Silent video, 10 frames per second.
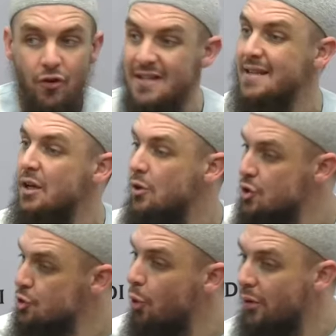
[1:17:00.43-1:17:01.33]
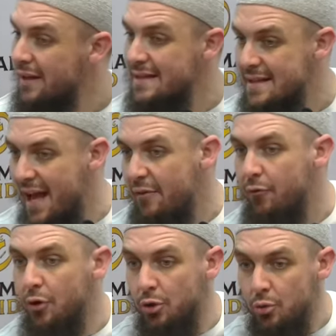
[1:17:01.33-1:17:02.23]
single story is there
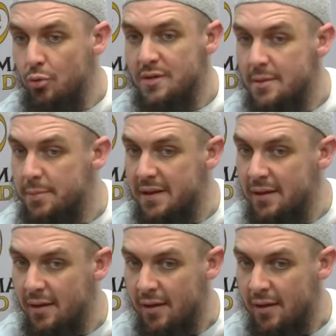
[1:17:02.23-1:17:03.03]
for you to be